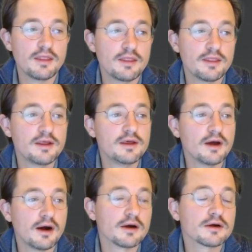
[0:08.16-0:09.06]
The
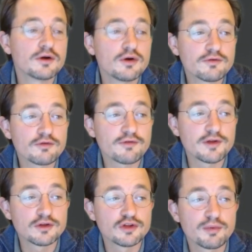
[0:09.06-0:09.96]
R code for fitting
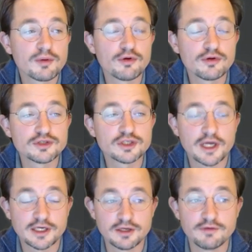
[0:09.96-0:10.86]
topic models is
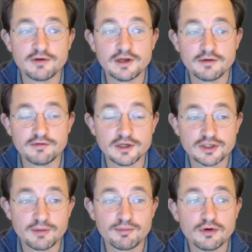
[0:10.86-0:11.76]
actually really, really
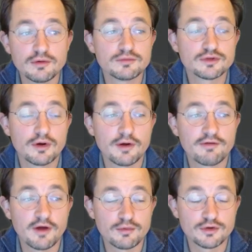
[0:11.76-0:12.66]
simple. So if
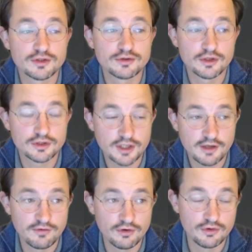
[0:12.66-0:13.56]
I would just give
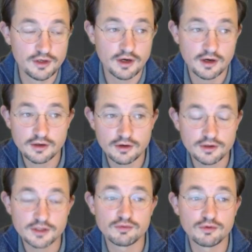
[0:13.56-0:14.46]
you the R code,
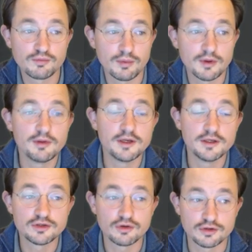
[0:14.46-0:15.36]
this would probably be the
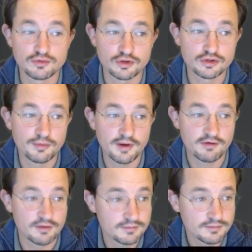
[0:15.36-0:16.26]
shortest workshop
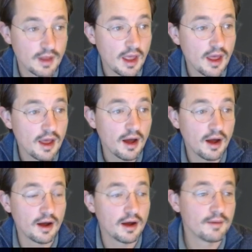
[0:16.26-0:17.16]
ever.
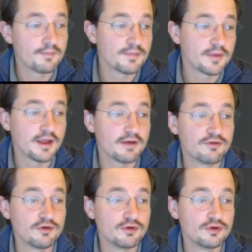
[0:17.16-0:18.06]
If
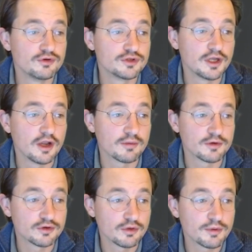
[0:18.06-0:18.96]
you use the library
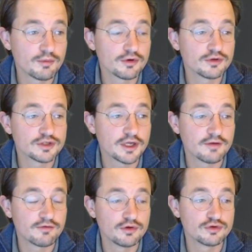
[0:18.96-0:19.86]
topic models and
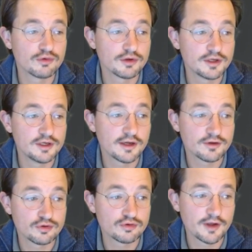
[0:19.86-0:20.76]
if you use Quantida
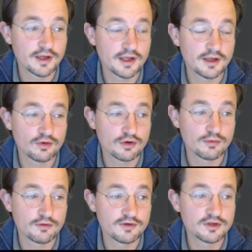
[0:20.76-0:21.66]
to create a
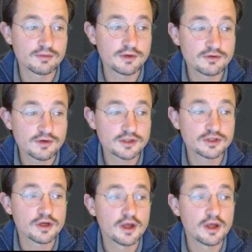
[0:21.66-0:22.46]
document feature matrix,